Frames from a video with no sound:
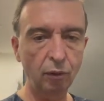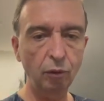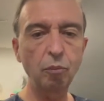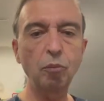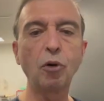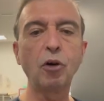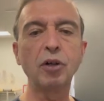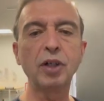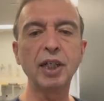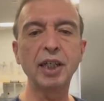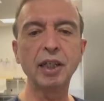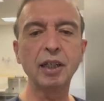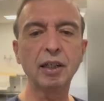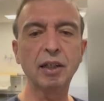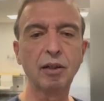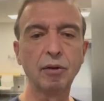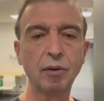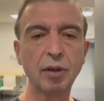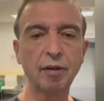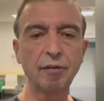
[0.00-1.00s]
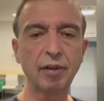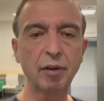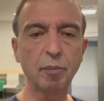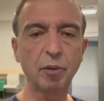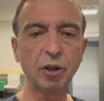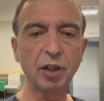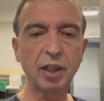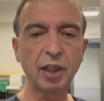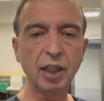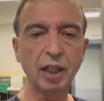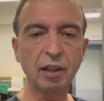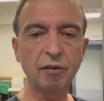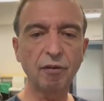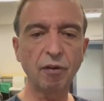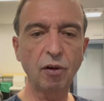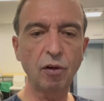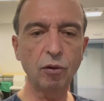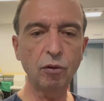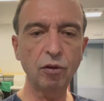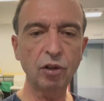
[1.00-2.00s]
morning to everybody that
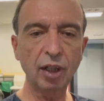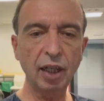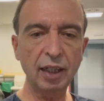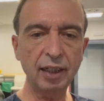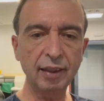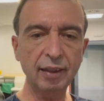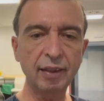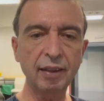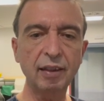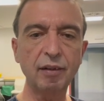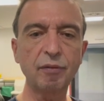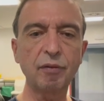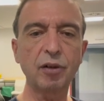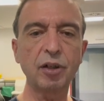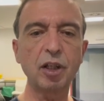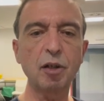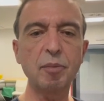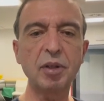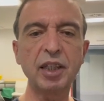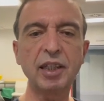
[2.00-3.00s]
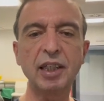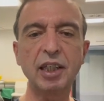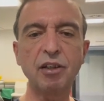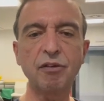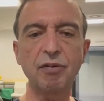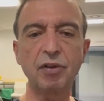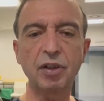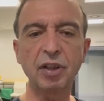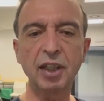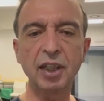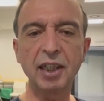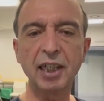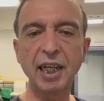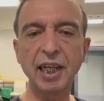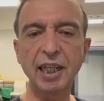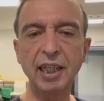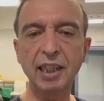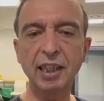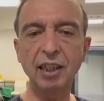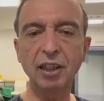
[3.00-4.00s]
follows us for the message for the
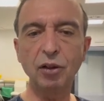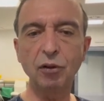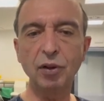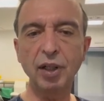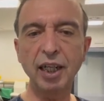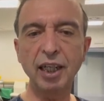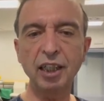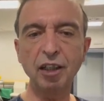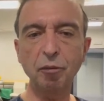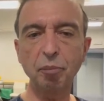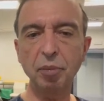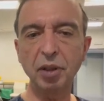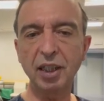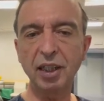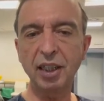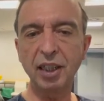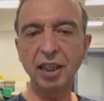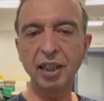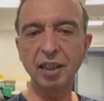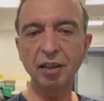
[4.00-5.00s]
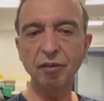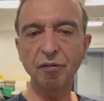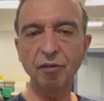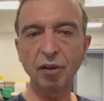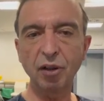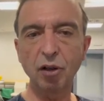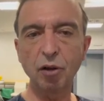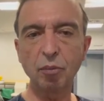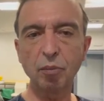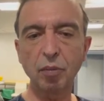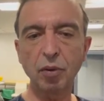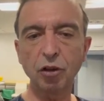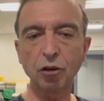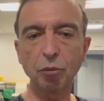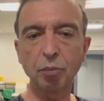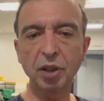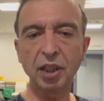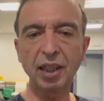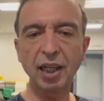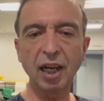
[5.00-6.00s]
day. Today speaking from
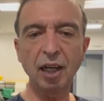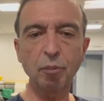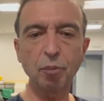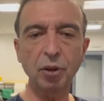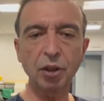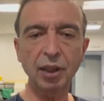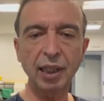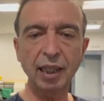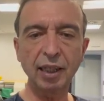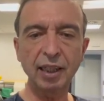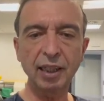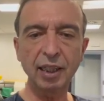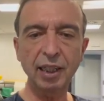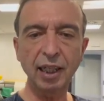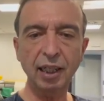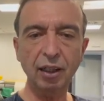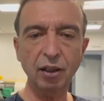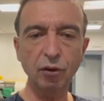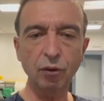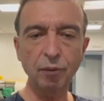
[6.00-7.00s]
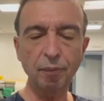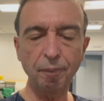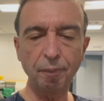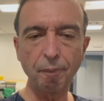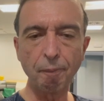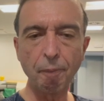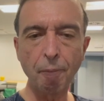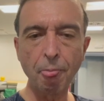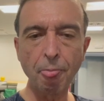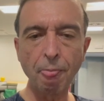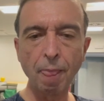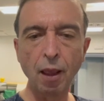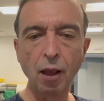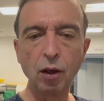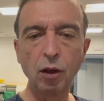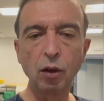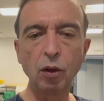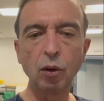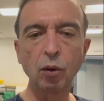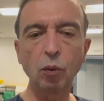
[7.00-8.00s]
Hospital Puerta de Hierro,
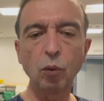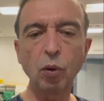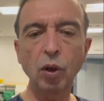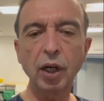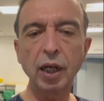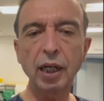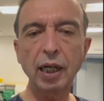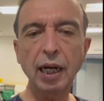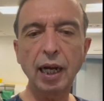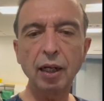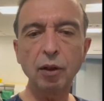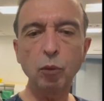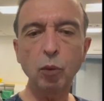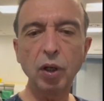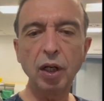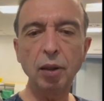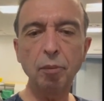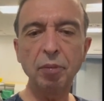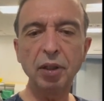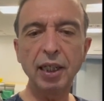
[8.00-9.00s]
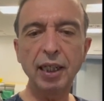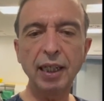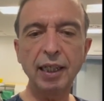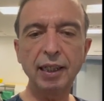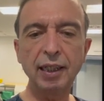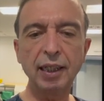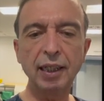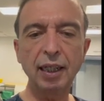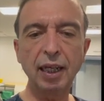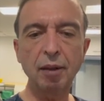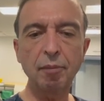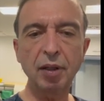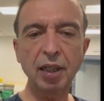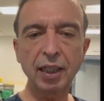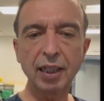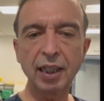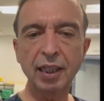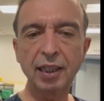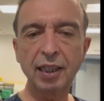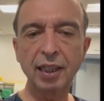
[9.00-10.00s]
where I will be getting a
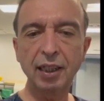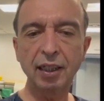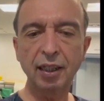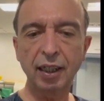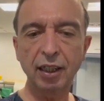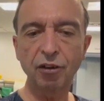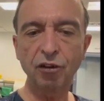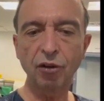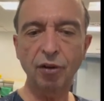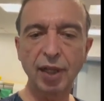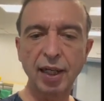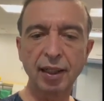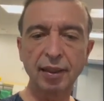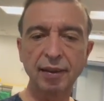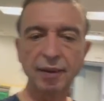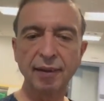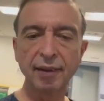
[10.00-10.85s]
magnetic resonance.